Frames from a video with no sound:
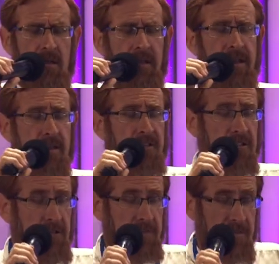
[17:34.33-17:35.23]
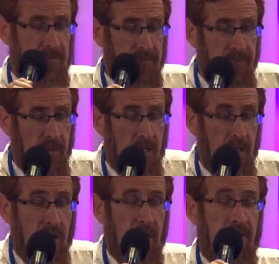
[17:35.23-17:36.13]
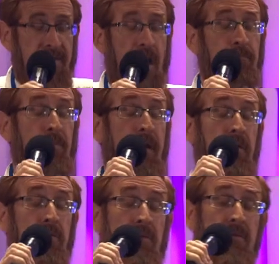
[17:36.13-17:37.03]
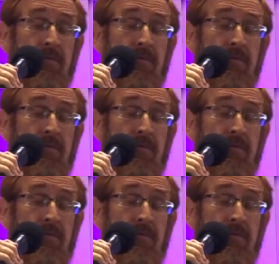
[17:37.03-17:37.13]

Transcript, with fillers: Ladies and gentlemen, the Temple Mount